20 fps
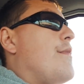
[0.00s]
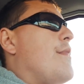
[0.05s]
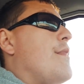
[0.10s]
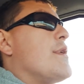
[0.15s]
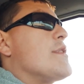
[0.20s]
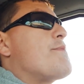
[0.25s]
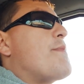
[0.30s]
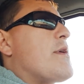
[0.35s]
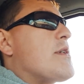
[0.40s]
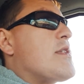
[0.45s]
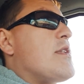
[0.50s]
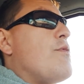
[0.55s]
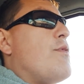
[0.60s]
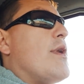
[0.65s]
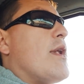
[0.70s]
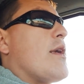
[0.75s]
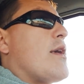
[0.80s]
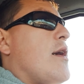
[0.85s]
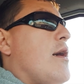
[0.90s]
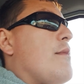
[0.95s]
especially
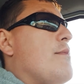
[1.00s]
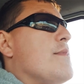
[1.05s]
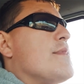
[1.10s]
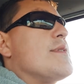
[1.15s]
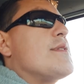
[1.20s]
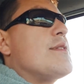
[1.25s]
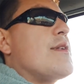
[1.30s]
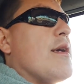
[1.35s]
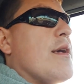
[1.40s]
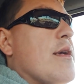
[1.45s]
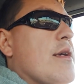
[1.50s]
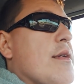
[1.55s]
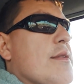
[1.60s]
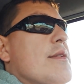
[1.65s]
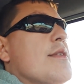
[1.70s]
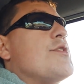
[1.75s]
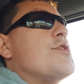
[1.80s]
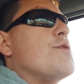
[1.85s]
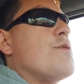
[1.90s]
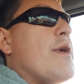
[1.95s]
when it comes to
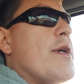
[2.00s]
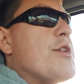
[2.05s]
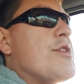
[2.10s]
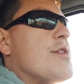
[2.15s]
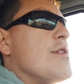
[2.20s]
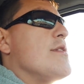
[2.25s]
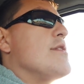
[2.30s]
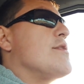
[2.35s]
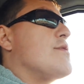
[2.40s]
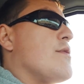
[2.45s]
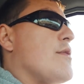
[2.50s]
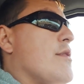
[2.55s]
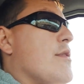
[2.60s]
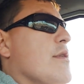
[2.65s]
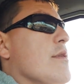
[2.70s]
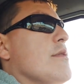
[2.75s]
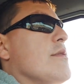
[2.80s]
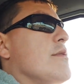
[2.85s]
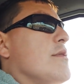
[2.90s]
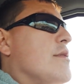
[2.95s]
situations where,